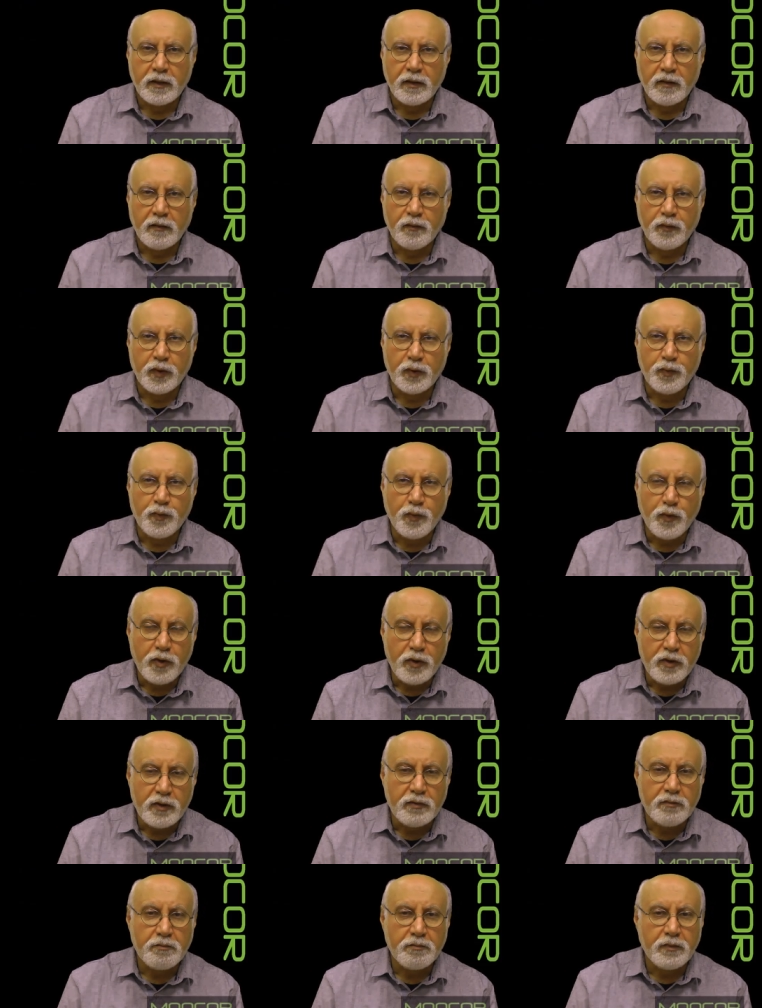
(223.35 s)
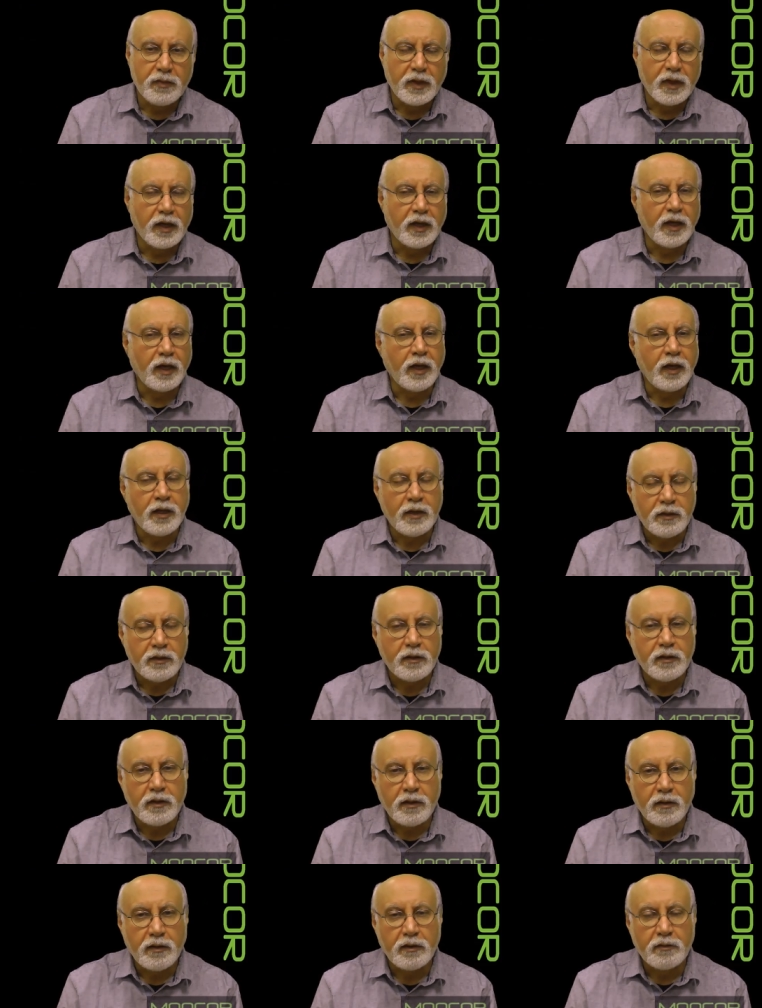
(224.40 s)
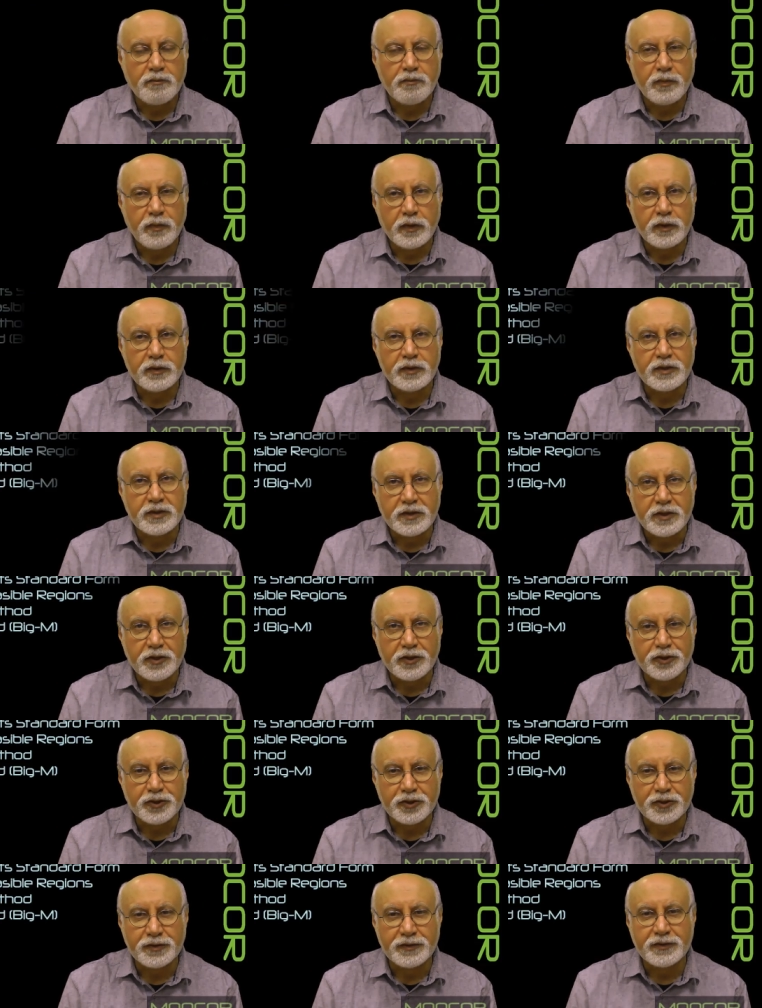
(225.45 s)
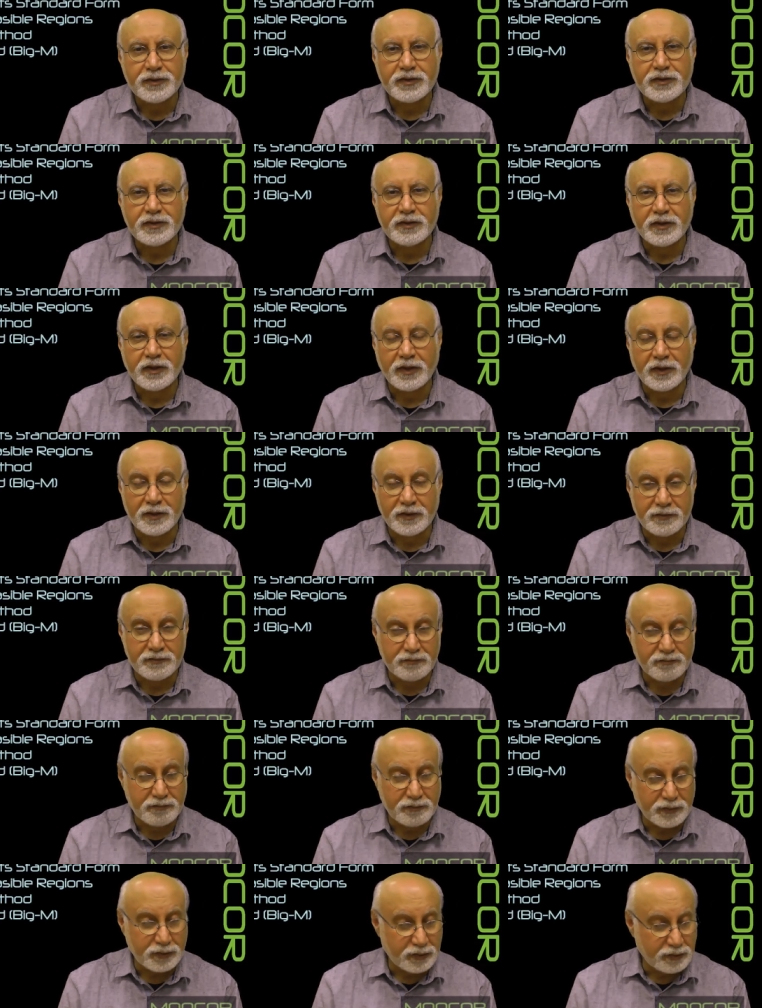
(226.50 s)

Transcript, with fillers: We will end our discussions and